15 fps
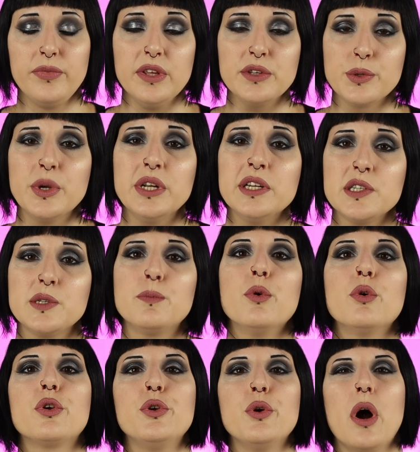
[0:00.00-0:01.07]
So in this
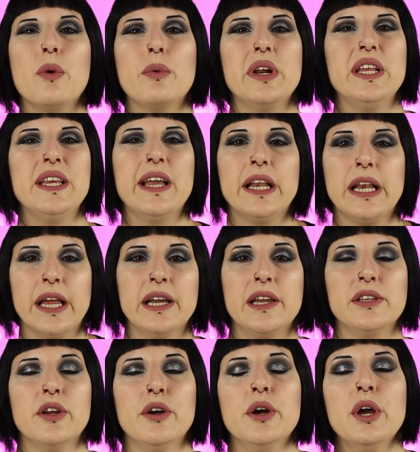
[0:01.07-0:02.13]
book you already get
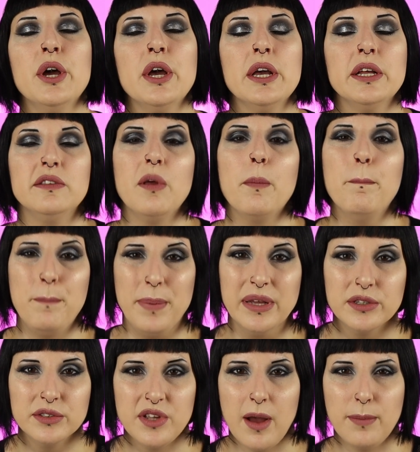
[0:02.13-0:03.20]
the
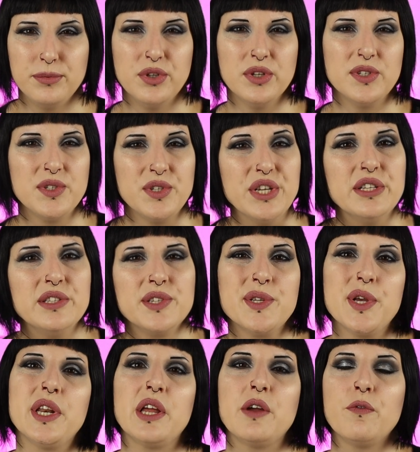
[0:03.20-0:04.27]
build-up, the scene
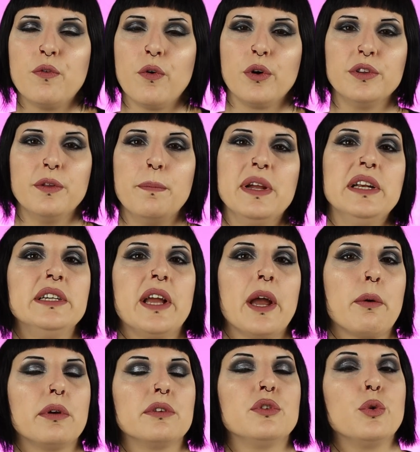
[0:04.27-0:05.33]
setting for the main
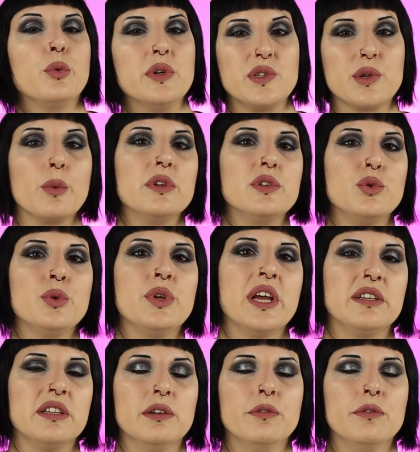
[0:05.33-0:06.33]
character who is going to get